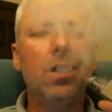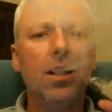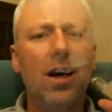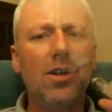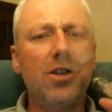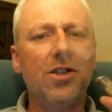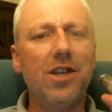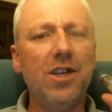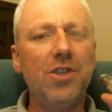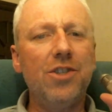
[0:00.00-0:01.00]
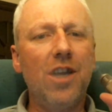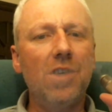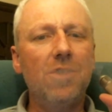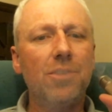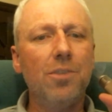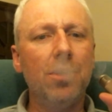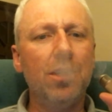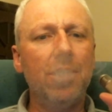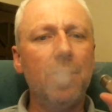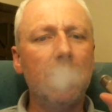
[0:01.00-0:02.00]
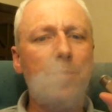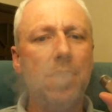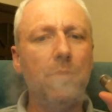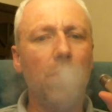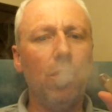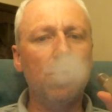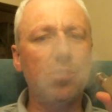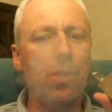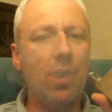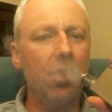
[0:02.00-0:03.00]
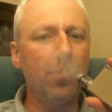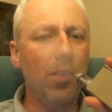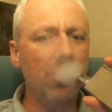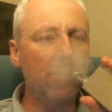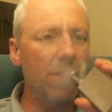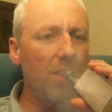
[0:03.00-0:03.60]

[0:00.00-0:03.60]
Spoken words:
As you can see, it shines through the USB port as well at the bottom.